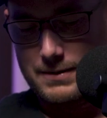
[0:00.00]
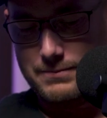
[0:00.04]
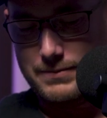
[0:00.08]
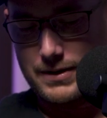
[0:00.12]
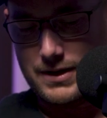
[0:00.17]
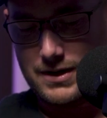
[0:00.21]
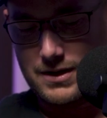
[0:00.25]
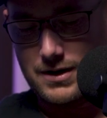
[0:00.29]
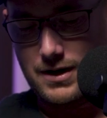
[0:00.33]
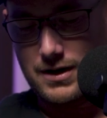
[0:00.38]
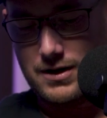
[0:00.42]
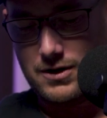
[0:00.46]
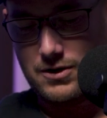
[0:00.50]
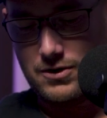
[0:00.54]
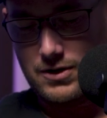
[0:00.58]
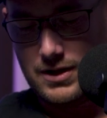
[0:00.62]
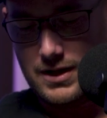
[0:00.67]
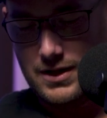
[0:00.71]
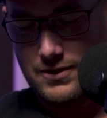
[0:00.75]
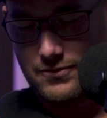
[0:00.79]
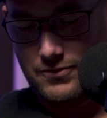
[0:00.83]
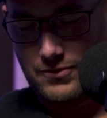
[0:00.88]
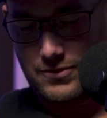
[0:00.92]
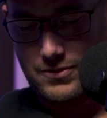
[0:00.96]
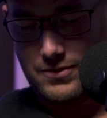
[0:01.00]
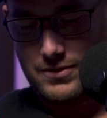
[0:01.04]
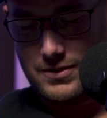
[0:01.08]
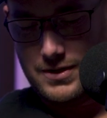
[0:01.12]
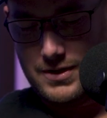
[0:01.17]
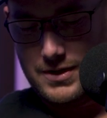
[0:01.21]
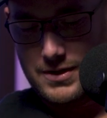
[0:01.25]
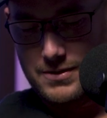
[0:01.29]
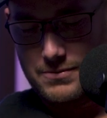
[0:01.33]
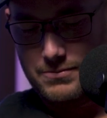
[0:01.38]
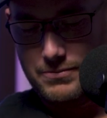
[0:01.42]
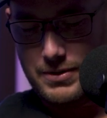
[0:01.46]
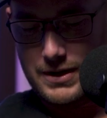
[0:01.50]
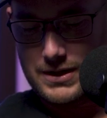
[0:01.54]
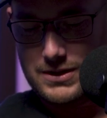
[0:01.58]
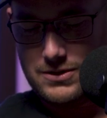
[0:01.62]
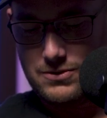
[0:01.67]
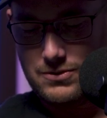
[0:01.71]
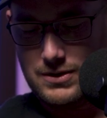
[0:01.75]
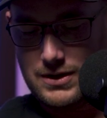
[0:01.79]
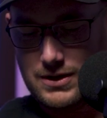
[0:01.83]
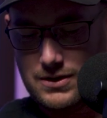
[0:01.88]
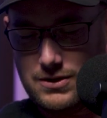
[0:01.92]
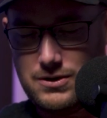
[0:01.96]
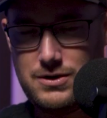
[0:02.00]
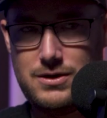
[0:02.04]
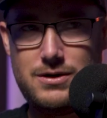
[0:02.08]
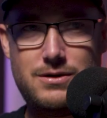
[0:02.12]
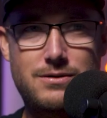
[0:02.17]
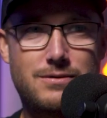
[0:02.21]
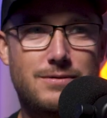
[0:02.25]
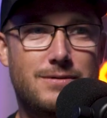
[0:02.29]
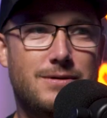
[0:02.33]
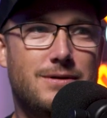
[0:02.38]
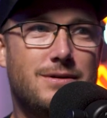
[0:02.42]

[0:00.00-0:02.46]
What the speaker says: but conquer evil by doing good.